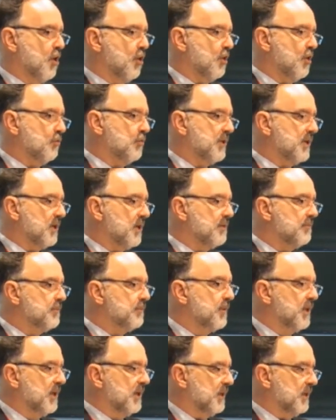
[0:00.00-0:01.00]
or we
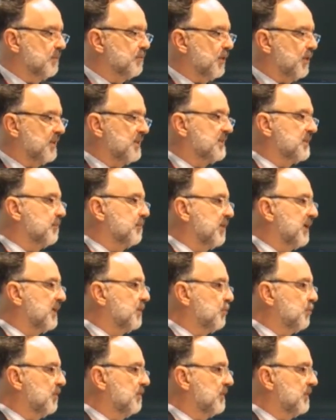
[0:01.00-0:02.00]
come and
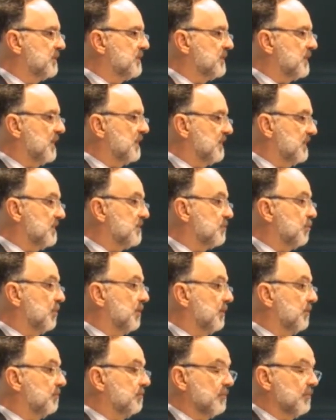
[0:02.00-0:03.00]
participate to events like this
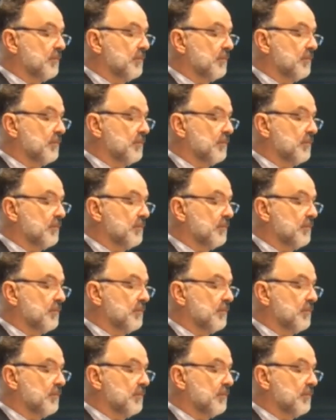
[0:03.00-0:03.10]
one,